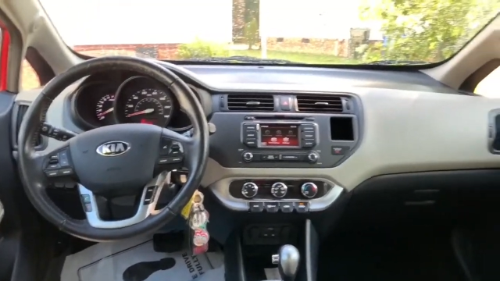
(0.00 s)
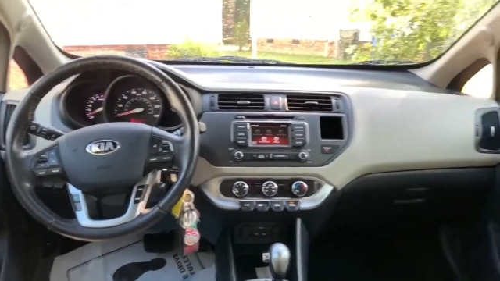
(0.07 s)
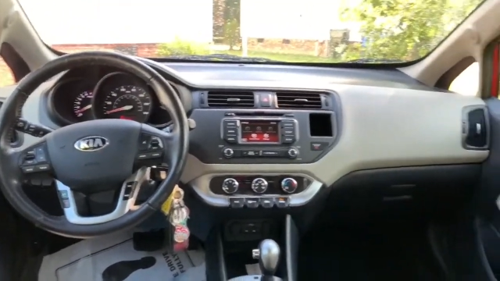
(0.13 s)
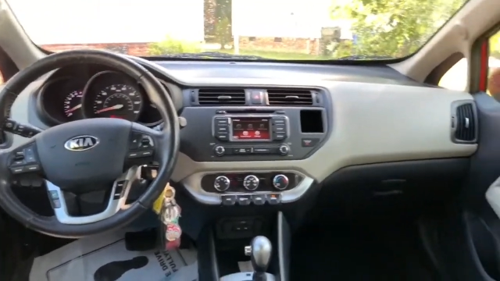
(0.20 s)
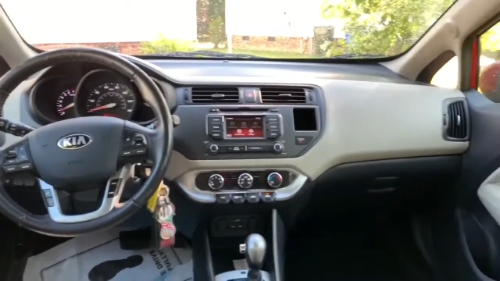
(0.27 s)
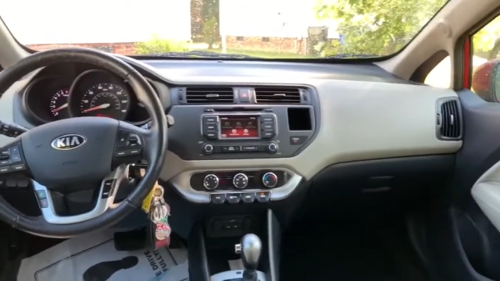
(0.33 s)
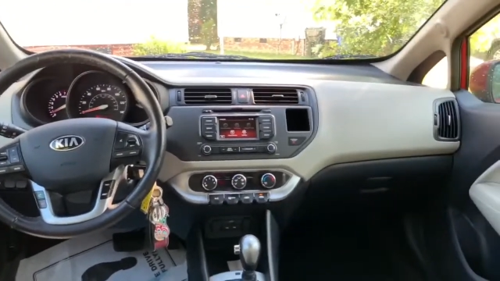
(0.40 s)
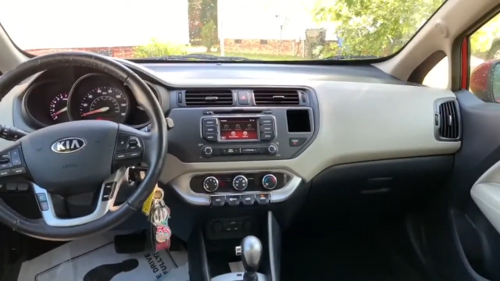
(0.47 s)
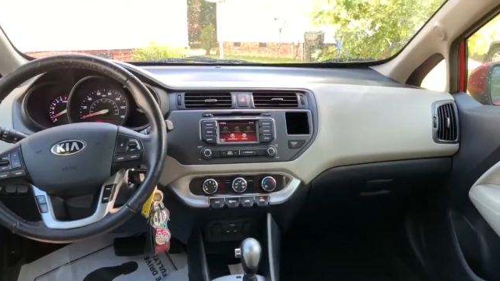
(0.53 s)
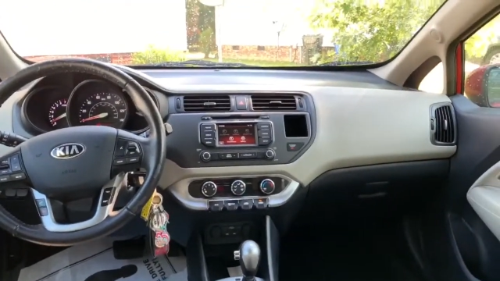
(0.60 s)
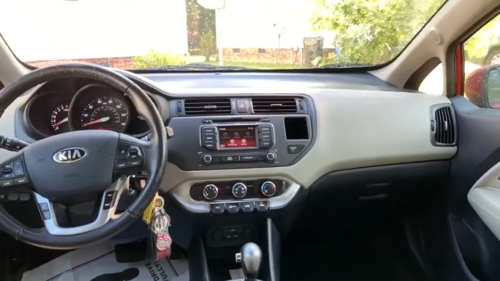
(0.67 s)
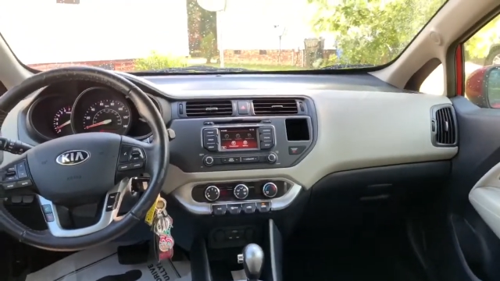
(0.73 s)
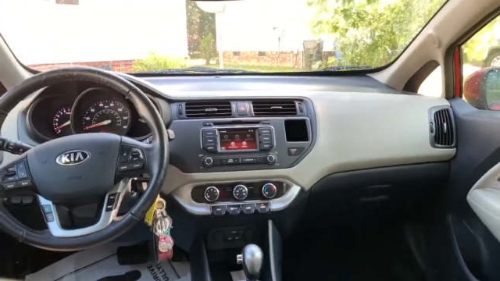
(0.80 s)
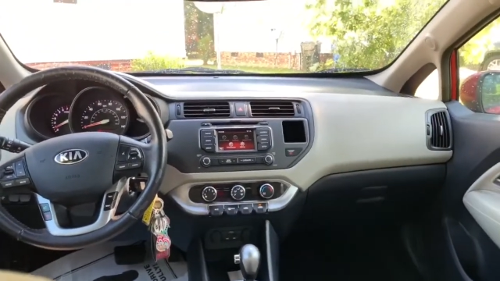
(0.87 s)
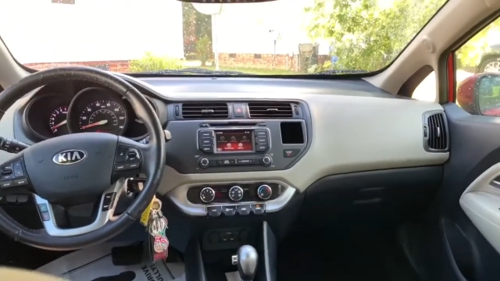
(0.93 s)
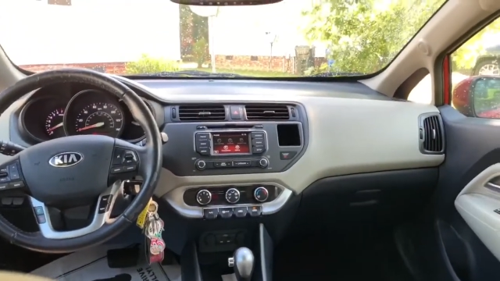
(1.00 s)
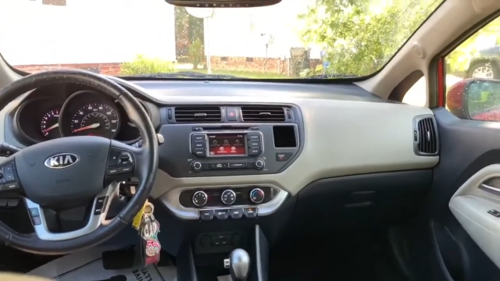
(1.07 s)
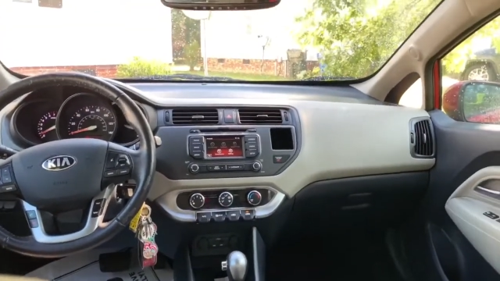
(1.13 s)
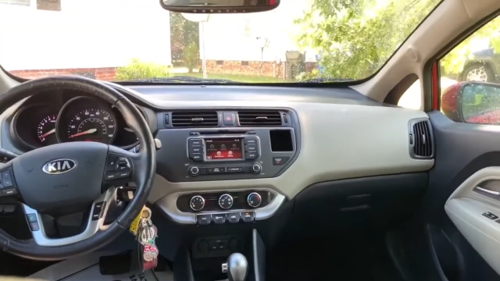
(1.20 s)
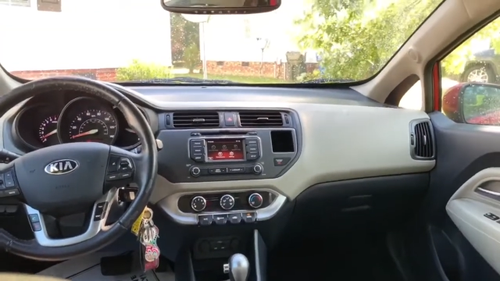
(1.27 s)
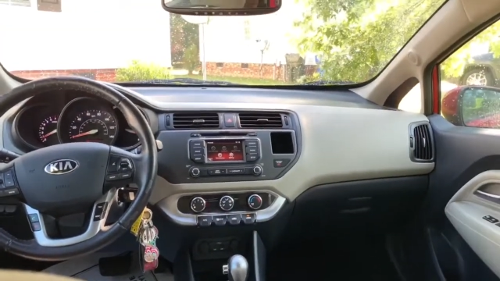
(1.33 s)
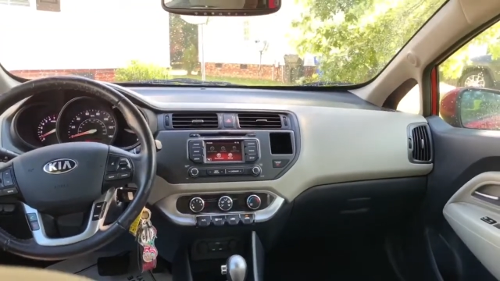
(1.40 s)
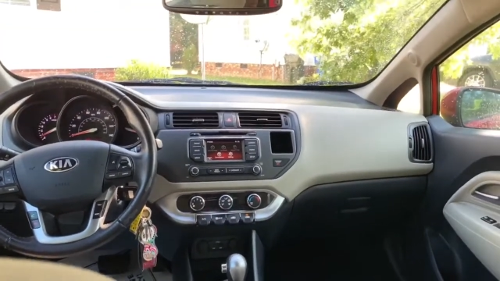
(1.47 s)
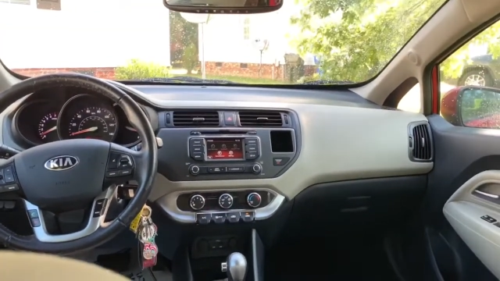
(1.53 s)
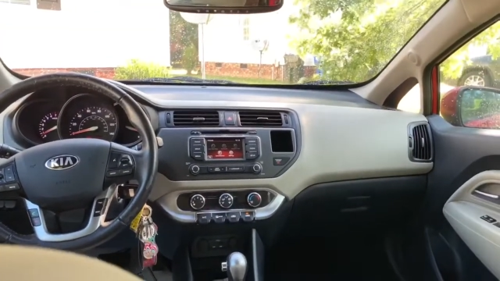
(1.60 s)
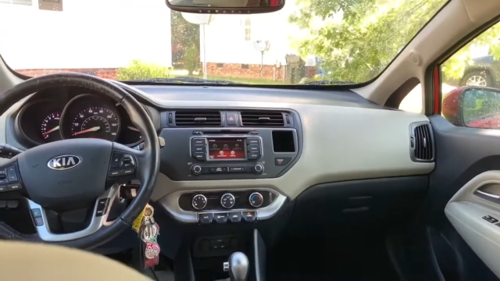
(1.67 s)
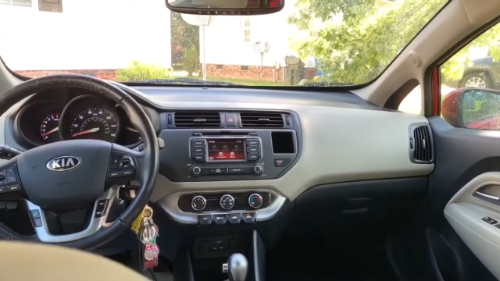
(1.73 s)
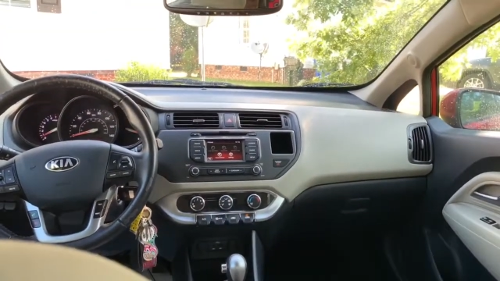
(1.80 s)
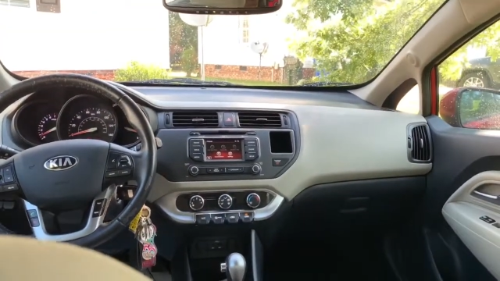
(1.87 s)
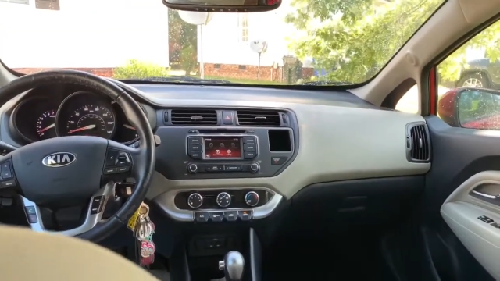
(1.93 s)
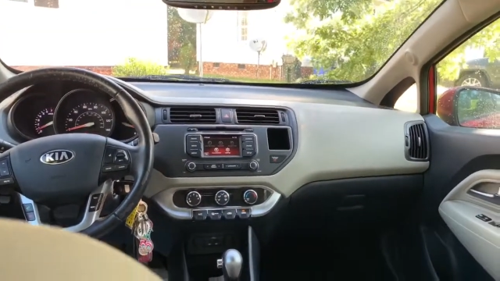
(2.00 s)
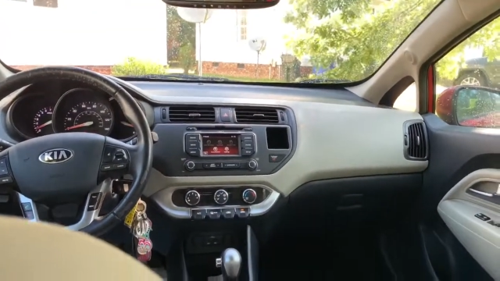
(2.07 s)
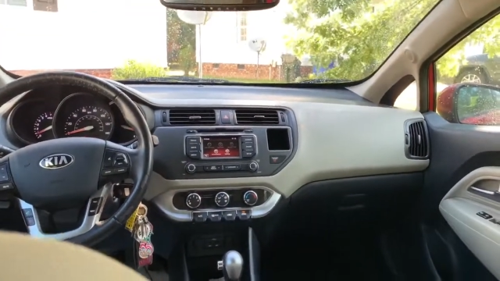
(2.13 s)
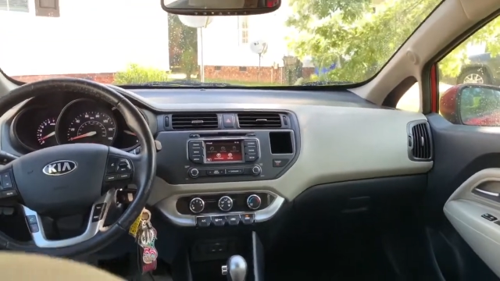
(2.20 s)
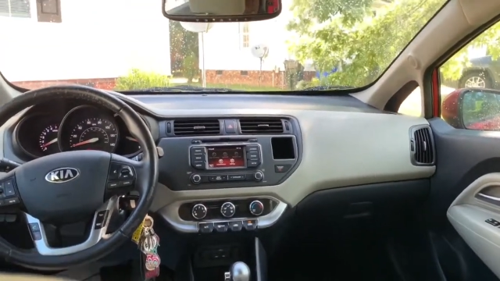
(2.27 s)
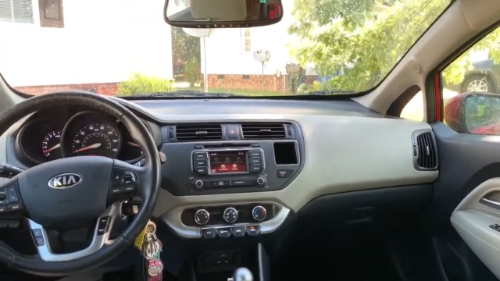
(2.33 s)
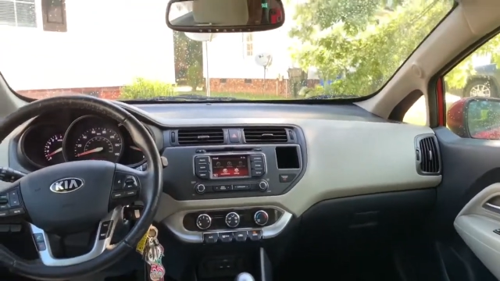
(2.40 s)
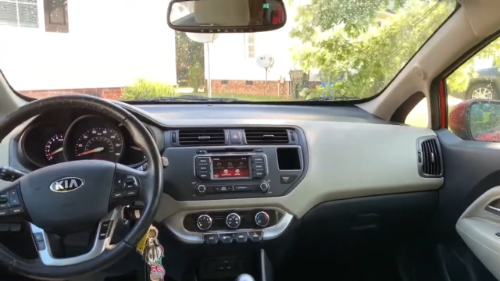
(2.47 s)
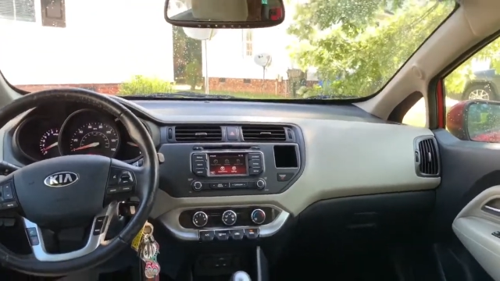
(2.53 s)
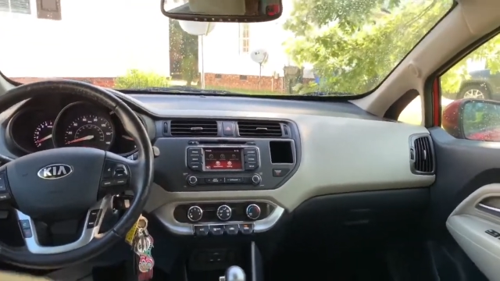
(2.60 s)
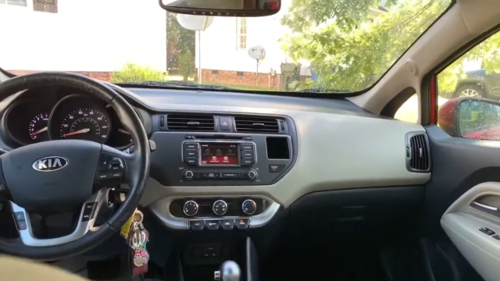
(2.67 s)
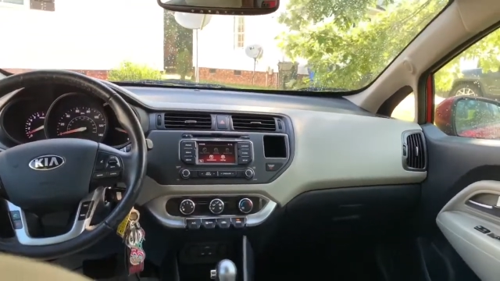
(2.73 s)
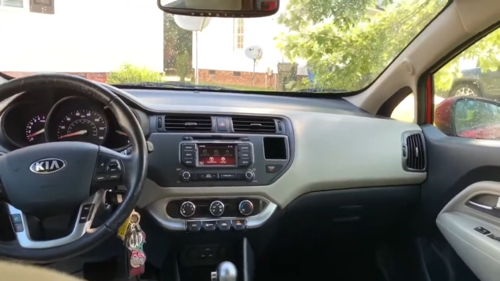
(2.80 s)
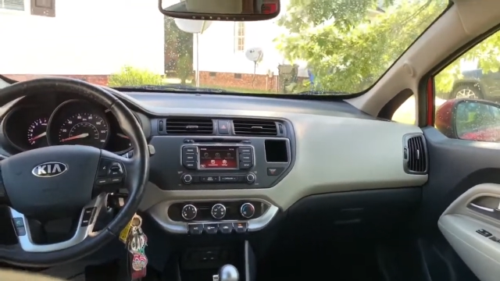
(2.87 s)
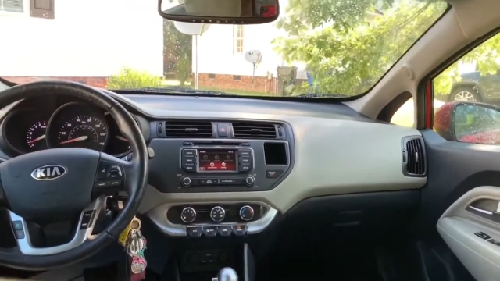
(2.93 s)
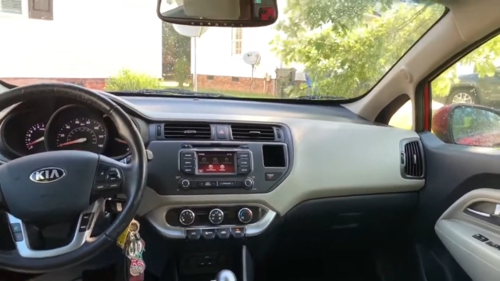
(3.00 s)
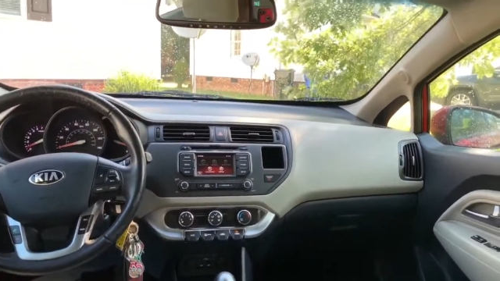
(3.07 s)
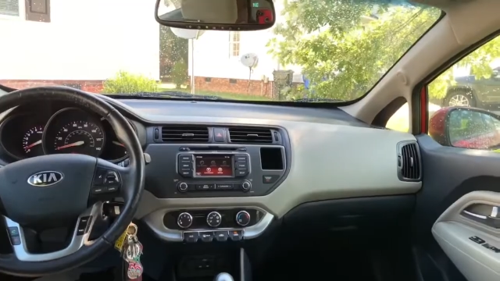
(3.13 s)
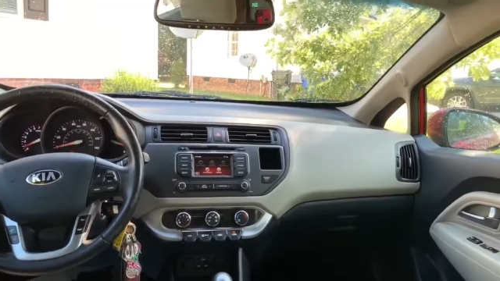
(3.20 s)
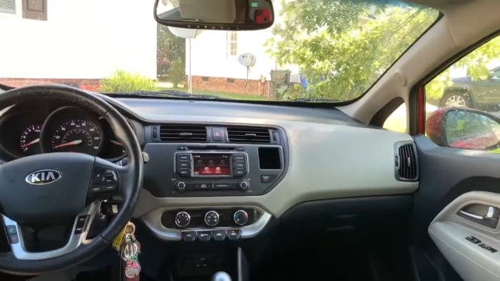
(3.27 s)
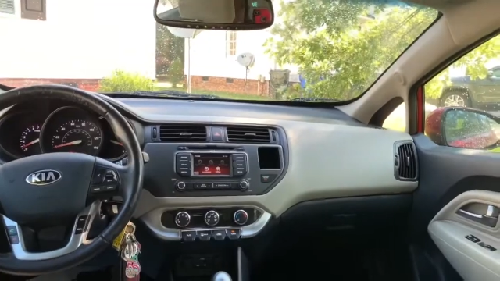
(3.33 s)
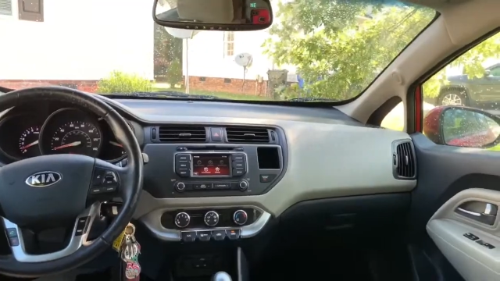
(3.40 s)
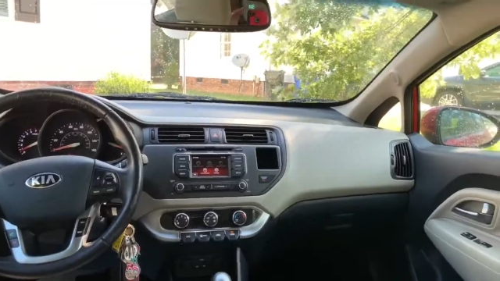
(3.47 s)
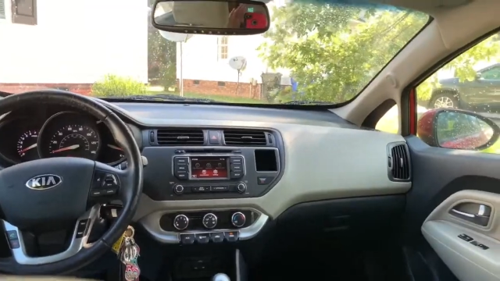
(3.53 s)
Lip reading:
[unreadable: no face in view]